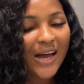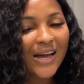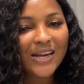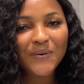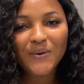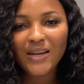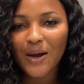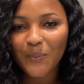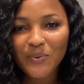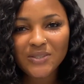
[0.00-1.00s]
and I really
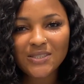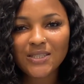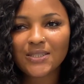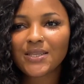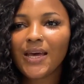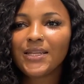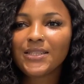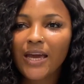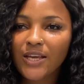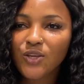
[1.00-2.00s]
appreciate.
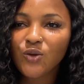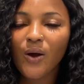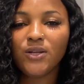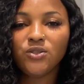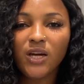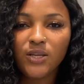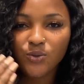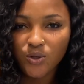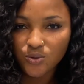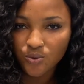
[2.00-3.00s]
Thank you. I know that
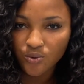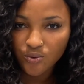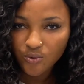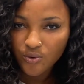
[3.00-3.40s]
you also